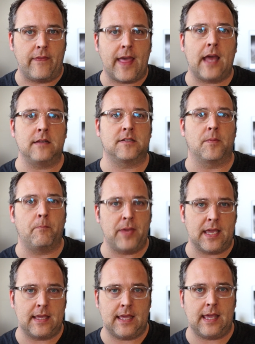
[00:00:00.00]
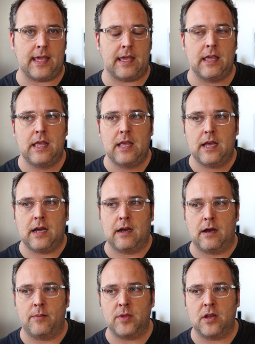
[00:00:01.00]
and that is a big key.
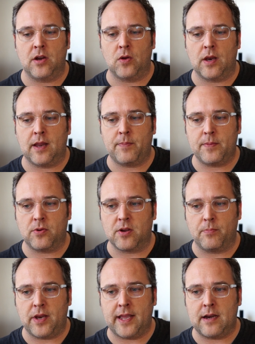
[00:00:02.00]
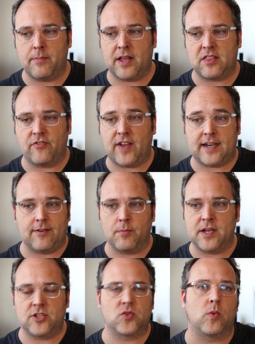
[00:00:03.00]
Um, you know, a lot of people complain about the fact
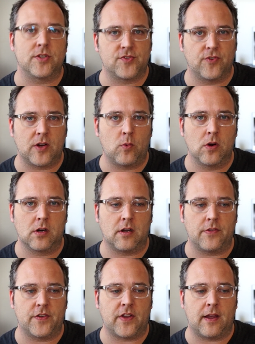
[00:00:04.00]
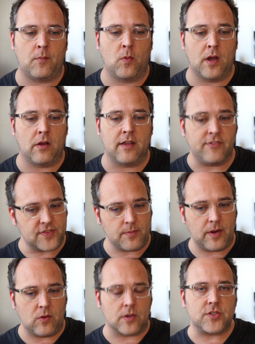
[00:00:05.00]
everybody just wants free work all the time. Well, if
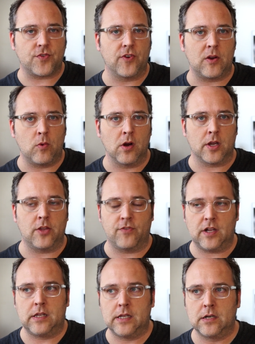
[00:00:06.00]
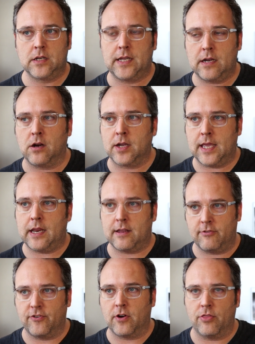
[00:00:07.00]
somebody wants free work, you clearly are
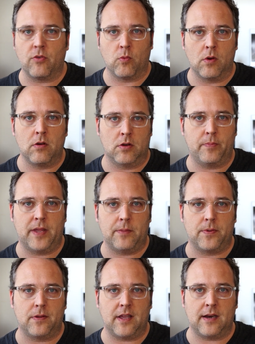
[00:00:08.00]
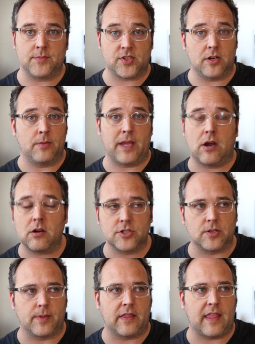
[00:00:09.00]
getting in front of the wrong people. And I'm sorry to be
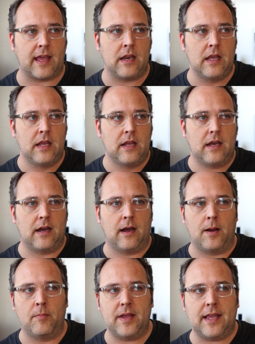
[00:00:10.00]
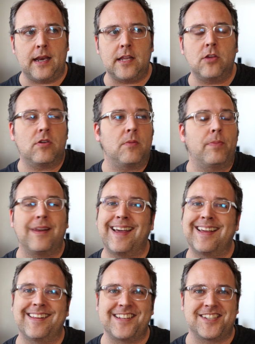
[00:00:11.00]
harsh about that. Um, and you can
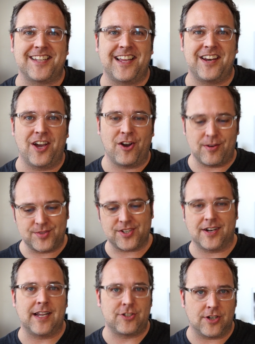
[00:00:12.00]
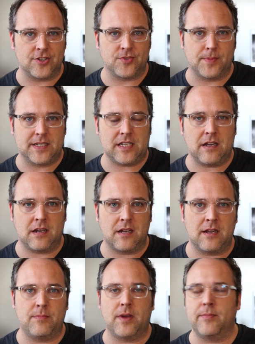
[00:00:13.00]
politely say, no, I'm sorry, I charge for my
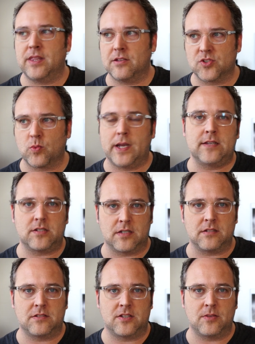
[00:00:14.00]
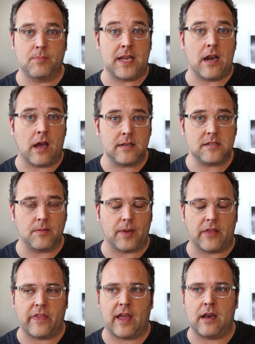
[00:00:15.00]
time. I mean, there's ways to, to be nice
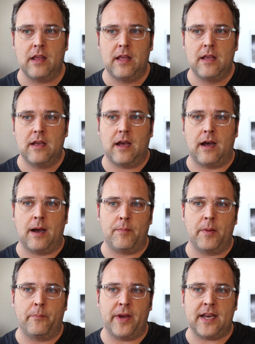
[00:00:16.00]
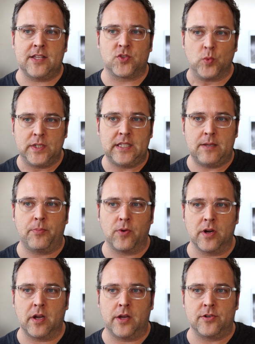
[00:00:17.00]
about that. Um, but it's really
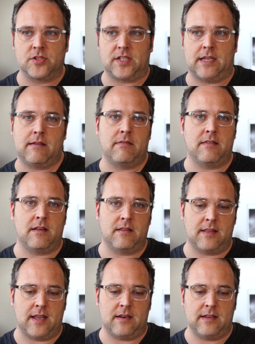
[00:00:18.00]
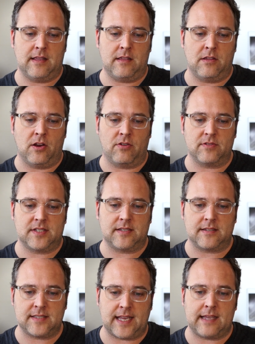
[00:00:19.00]
important to understand that, that, you know,
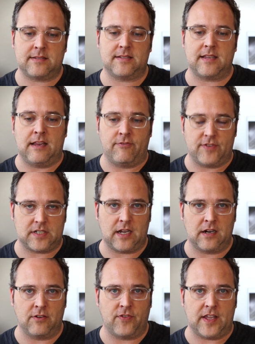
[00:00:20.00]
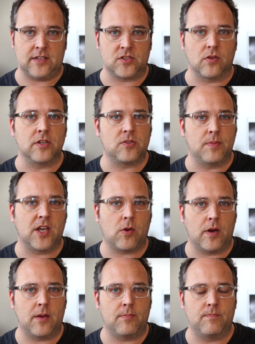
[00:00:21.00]
success in photography is going to be
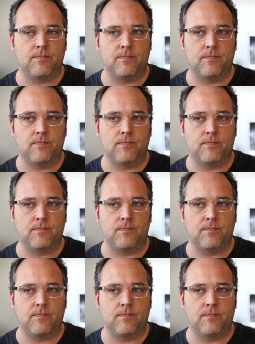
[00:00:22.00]
equated